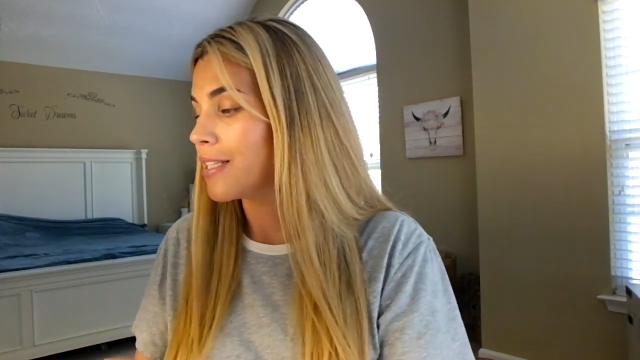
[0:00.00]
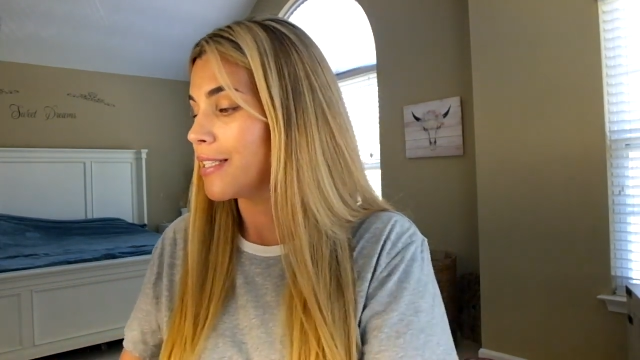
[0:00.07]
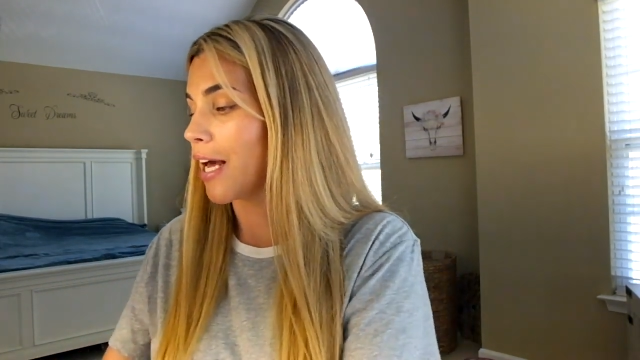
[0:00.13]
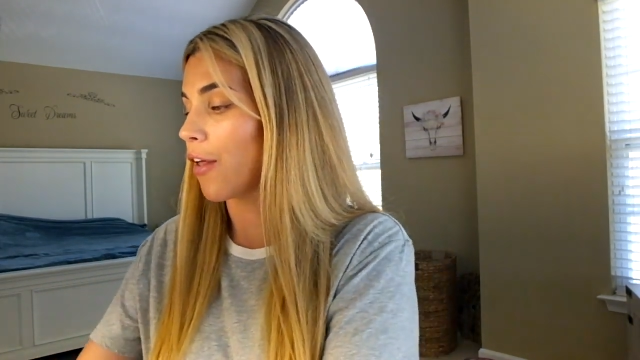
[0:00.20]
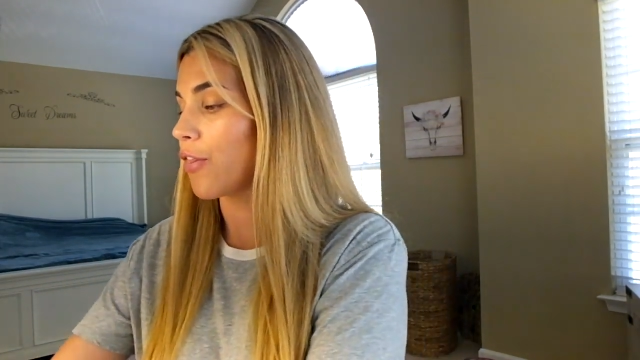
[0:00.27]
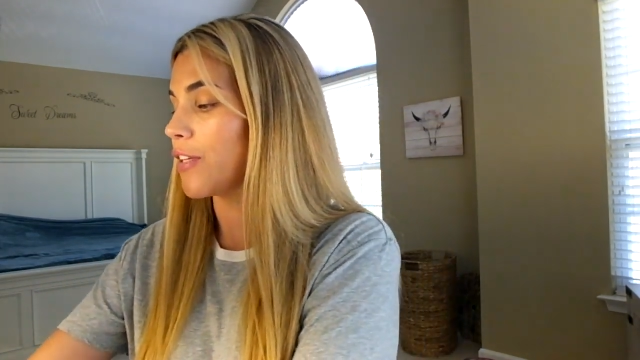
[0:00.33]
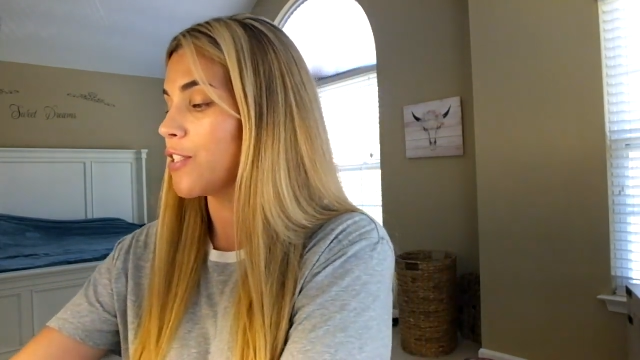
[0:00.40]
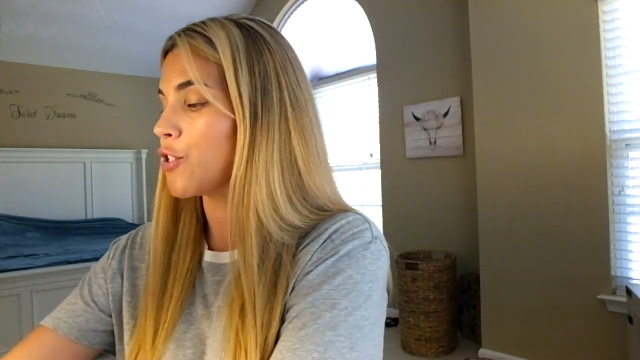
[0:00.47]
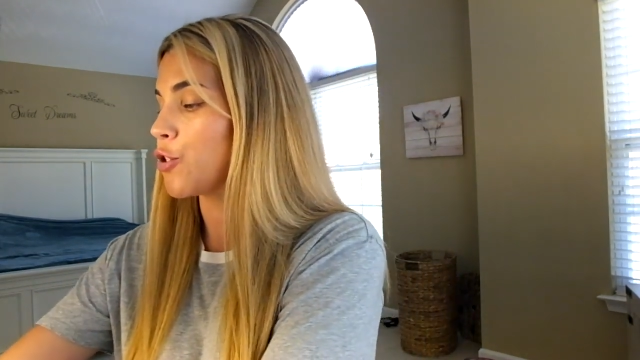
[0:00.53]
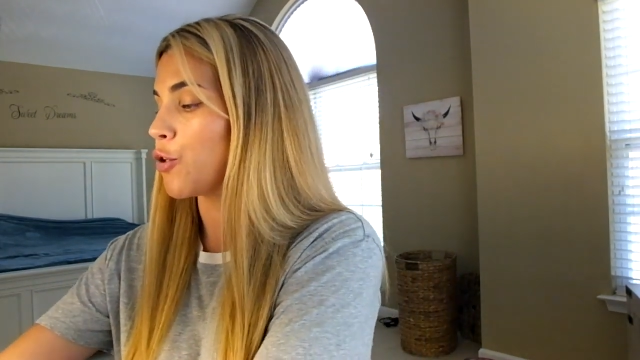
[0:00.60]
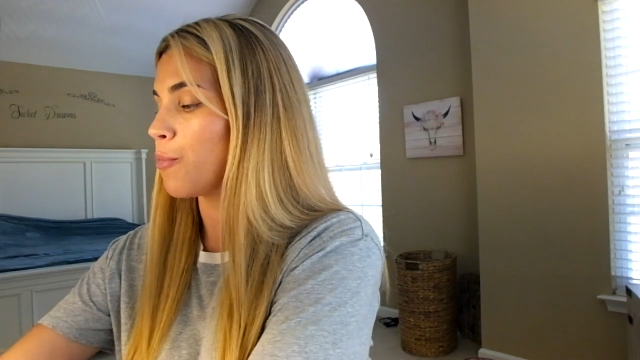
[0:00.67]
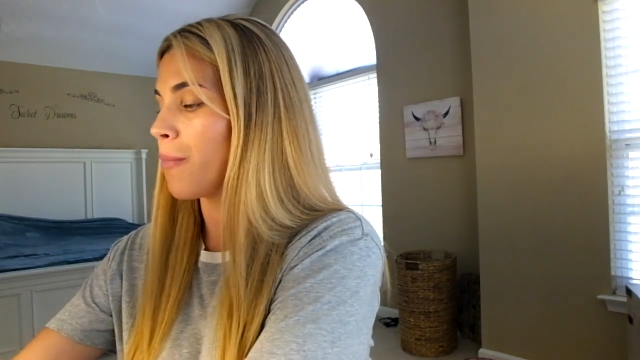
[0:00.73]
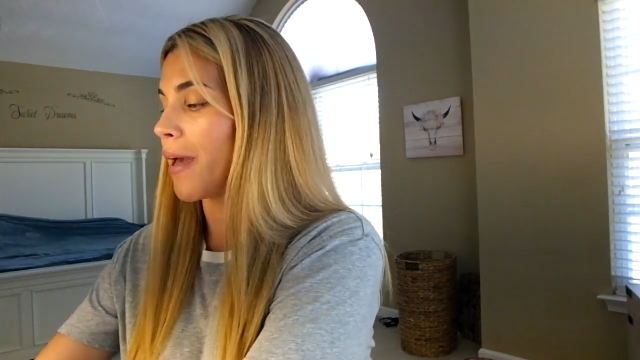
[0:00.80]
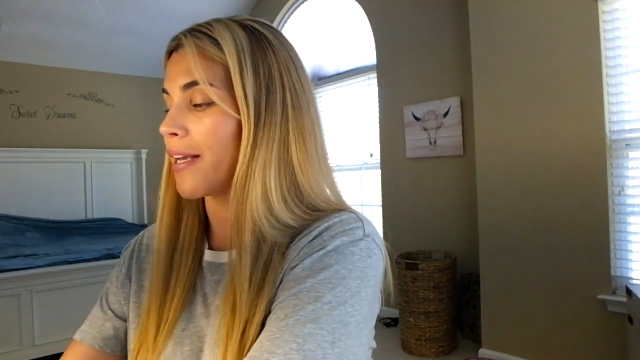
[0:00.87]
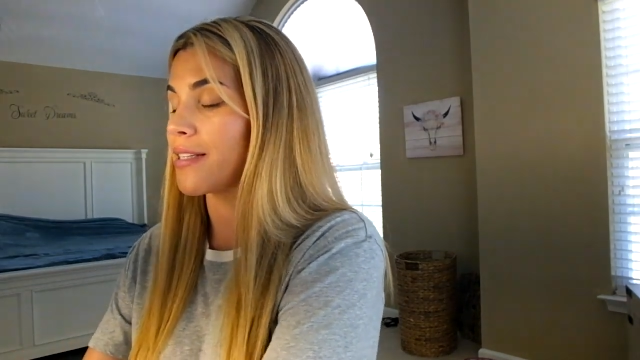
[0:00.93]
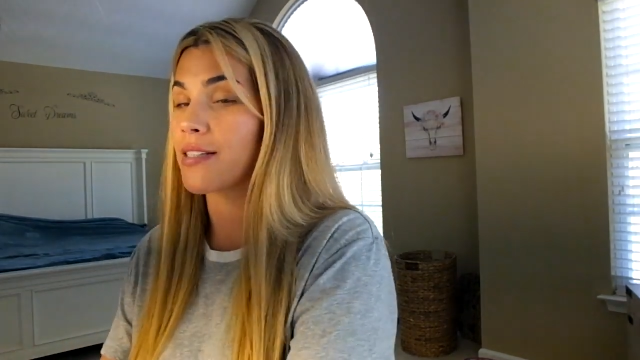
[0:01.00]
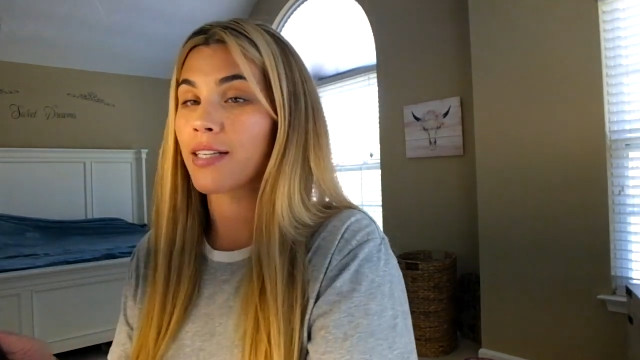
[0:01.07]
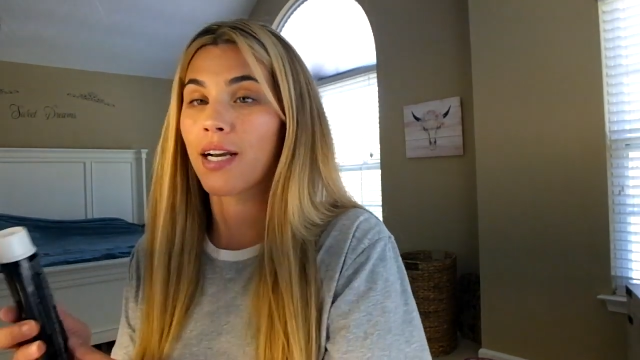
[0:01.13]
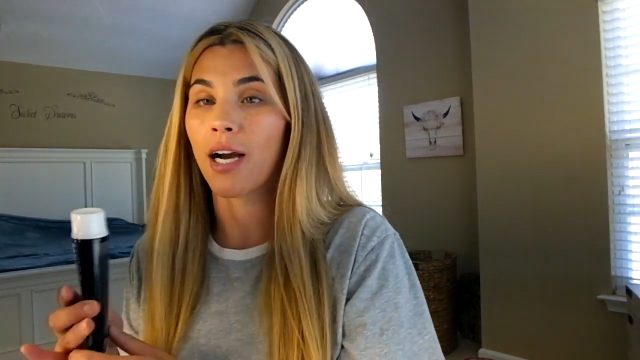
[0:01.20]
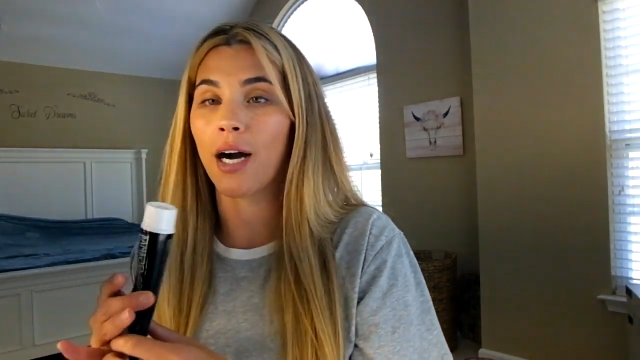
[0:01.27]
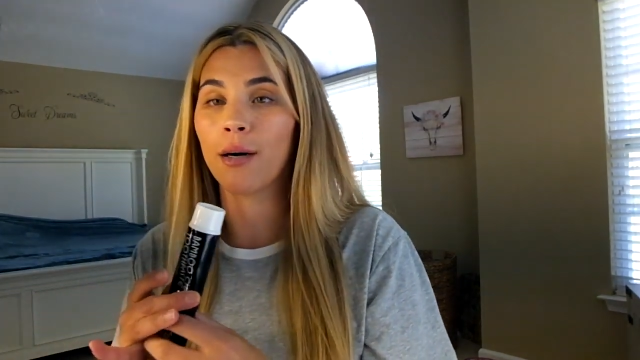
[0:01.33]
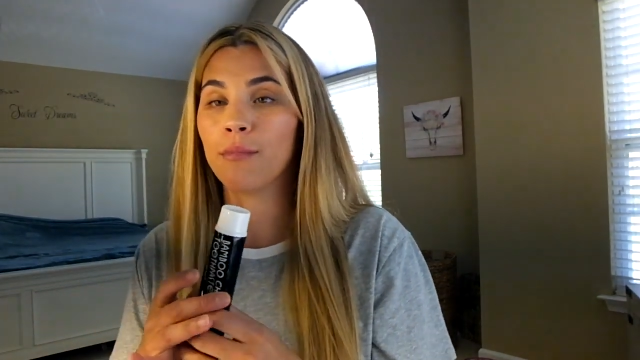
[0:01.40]
Now this toothpaste
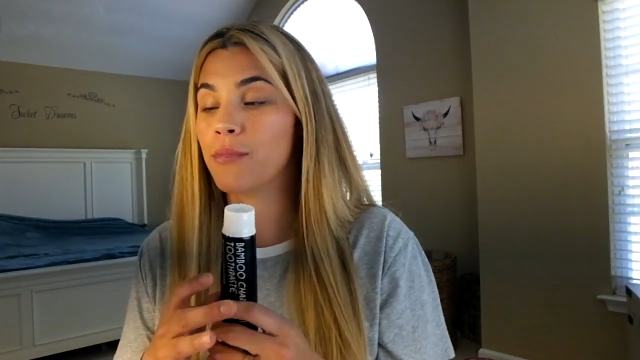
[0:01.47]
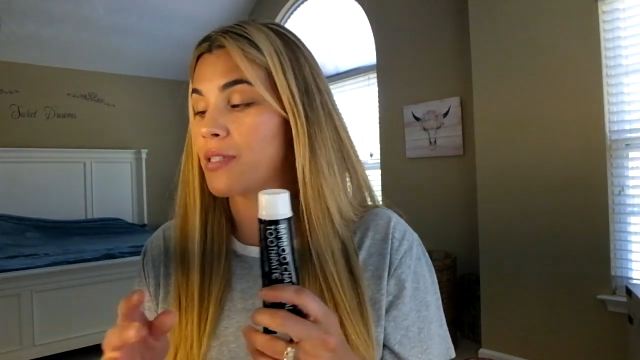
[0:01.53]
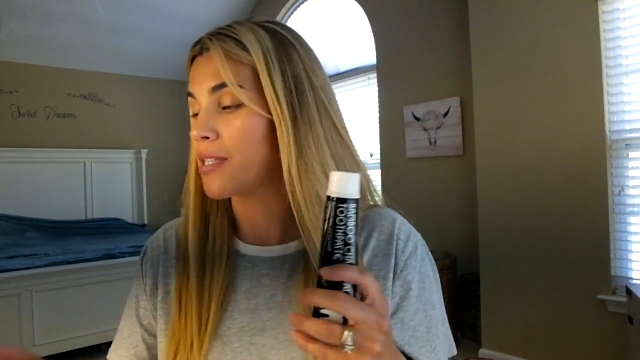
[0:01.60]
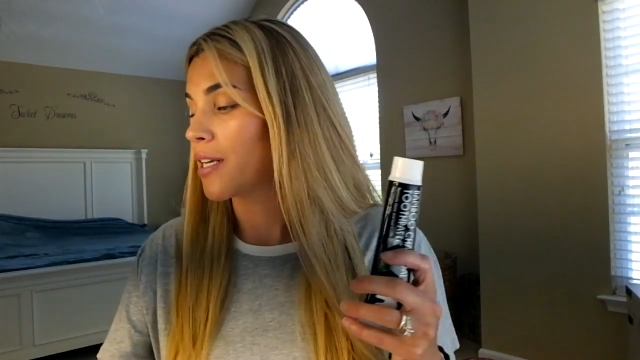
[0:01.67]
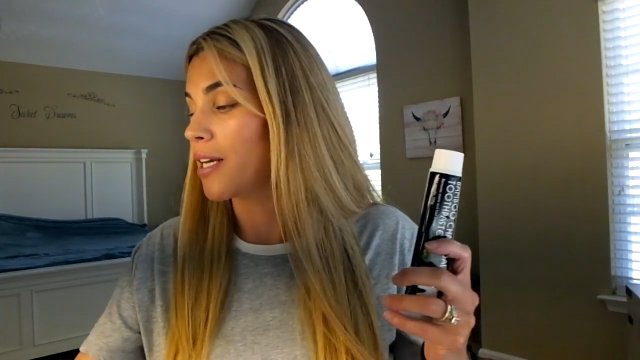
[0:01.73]
comes